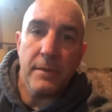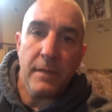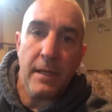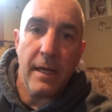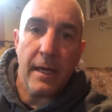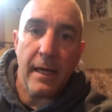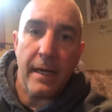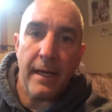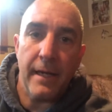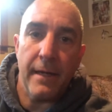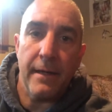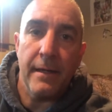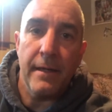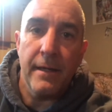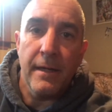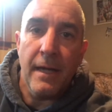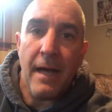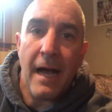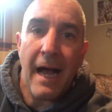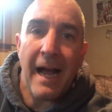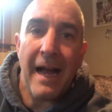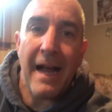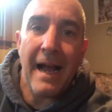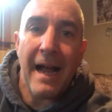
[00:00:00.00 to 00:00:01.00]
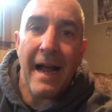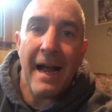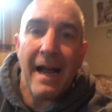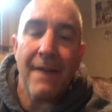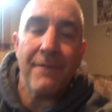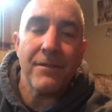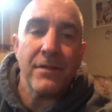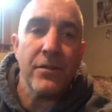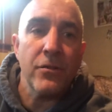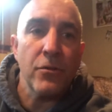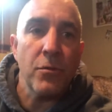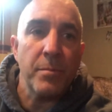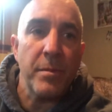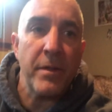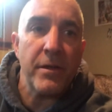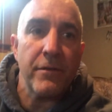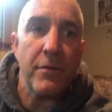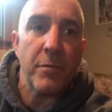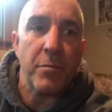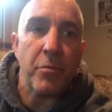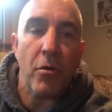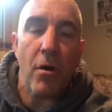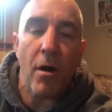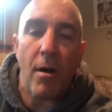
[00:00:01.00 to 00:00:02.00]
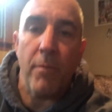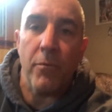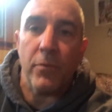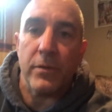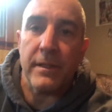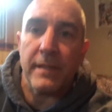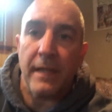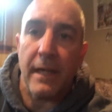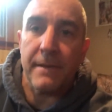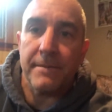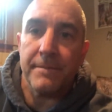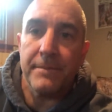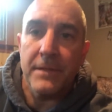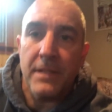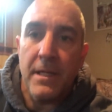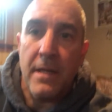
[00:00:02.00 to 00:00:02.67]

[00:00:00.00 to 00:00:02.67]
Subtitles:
And I have a little bit of a problem with that.